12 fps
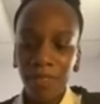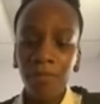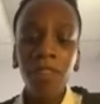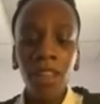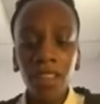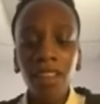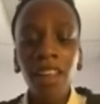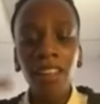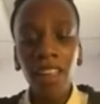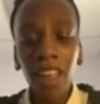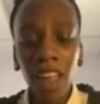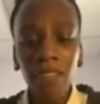feeling like
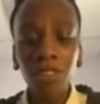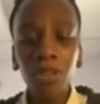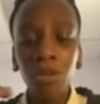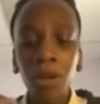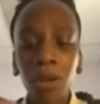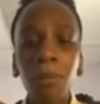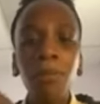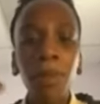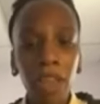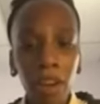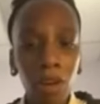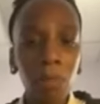they have to
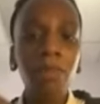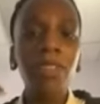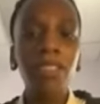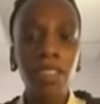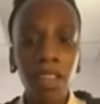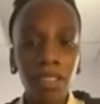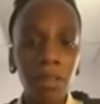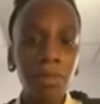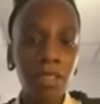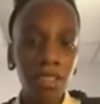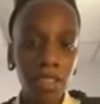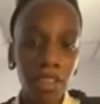appear or present a
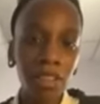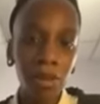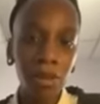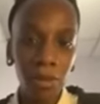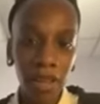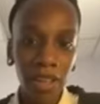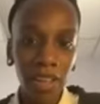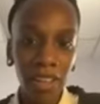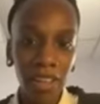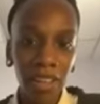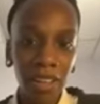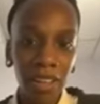particular way,
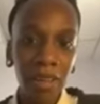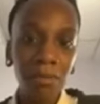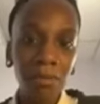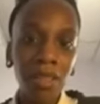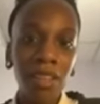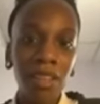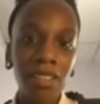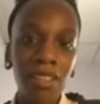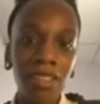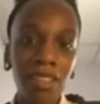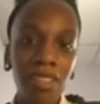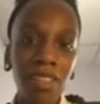
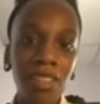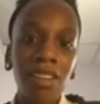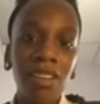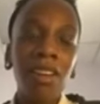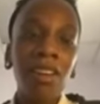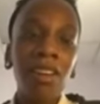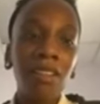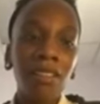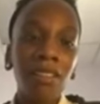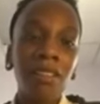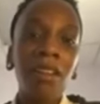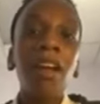because
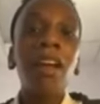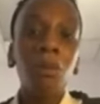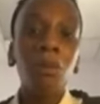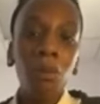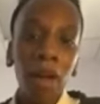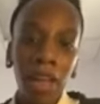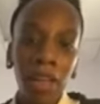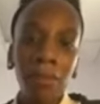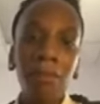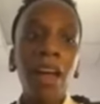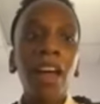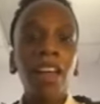why am
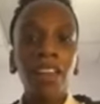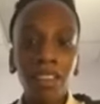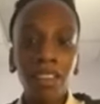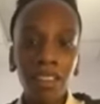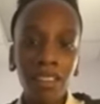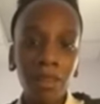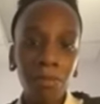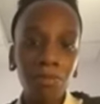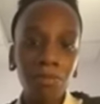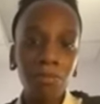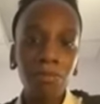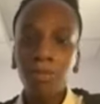I in the
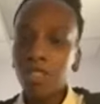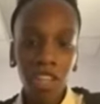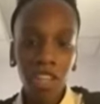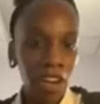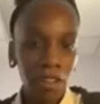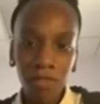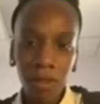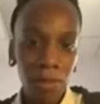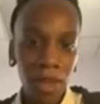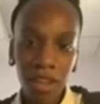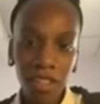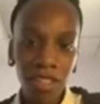chair of the
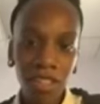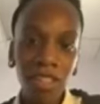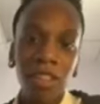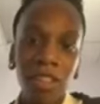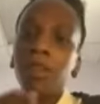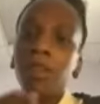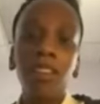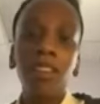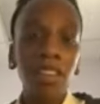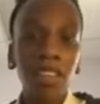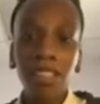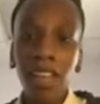patient and we look
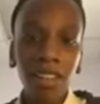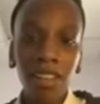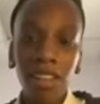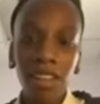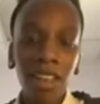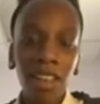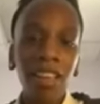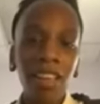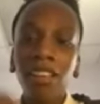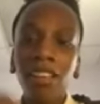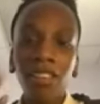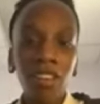exactly alike
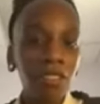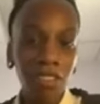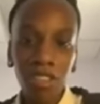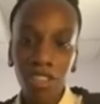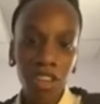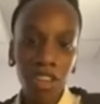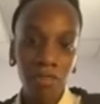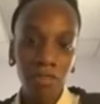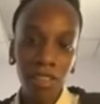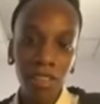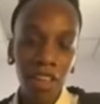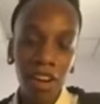and you're in the chair of the
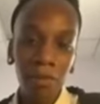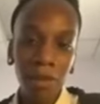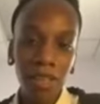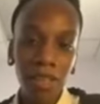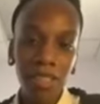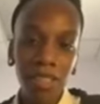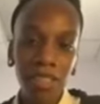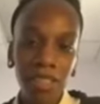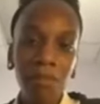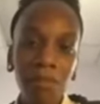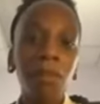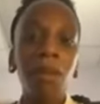therapist?
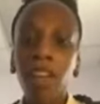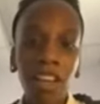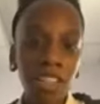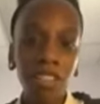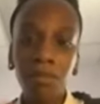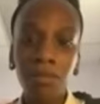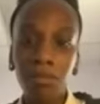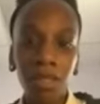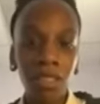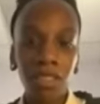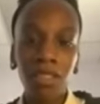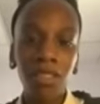Maybe I should
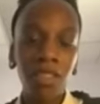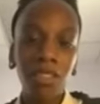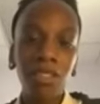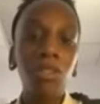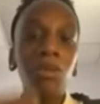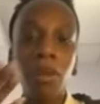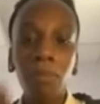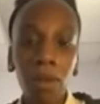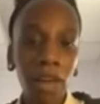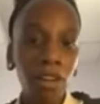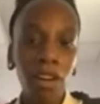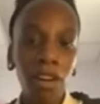be doing
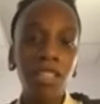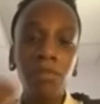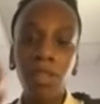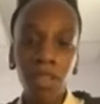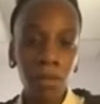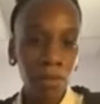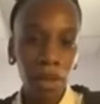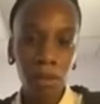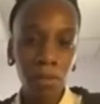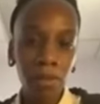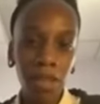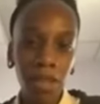better. I should be in a better
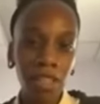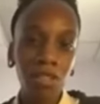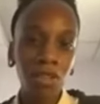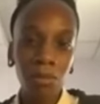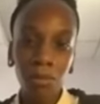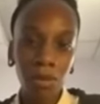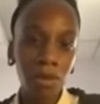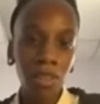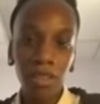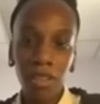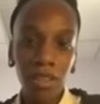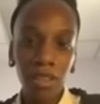place or a more
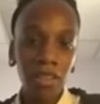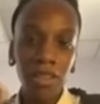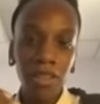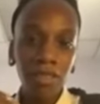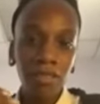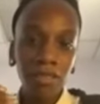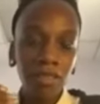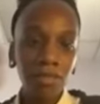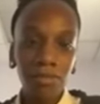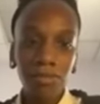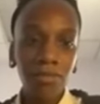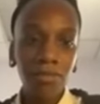
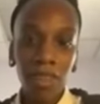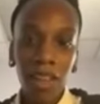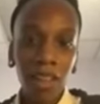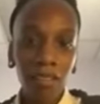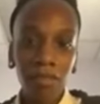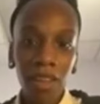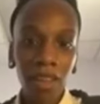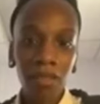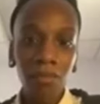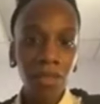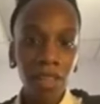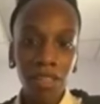elevated
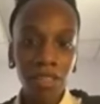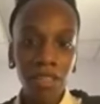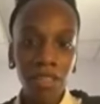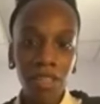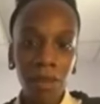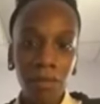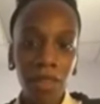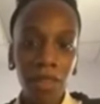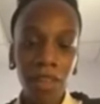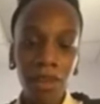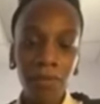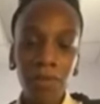place or
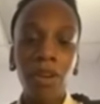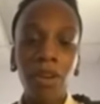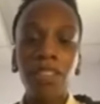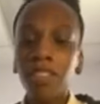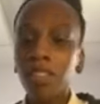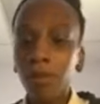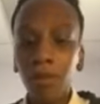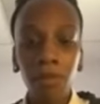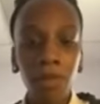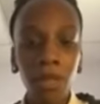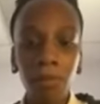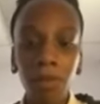something. Or I sit with
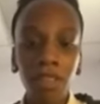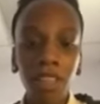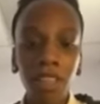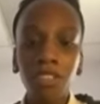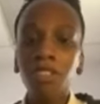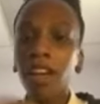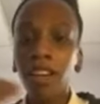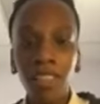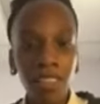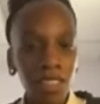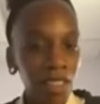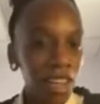people and they try to
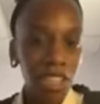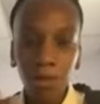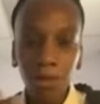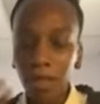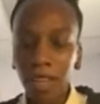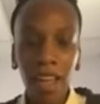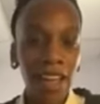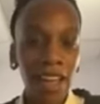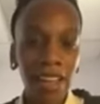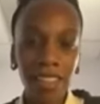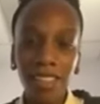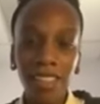
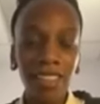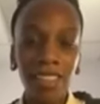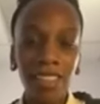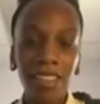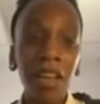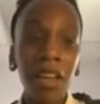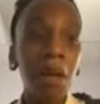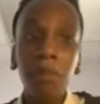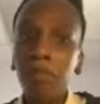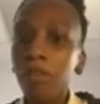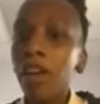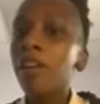intellectualize, and I'm a
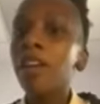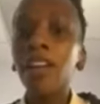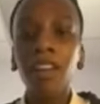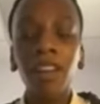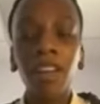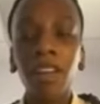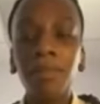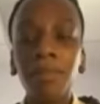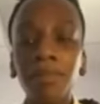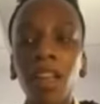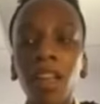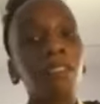very
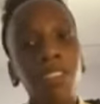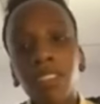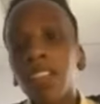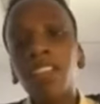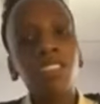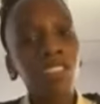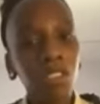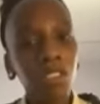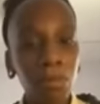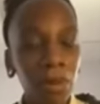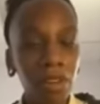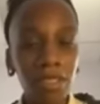conversational
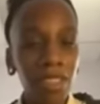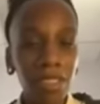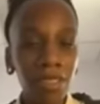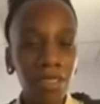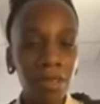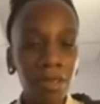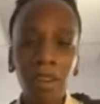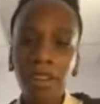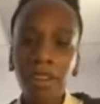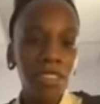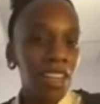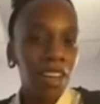person, very
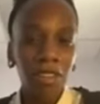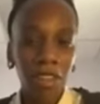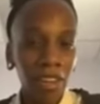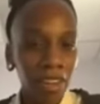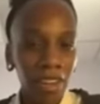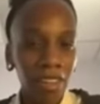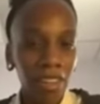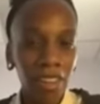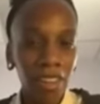down to earth.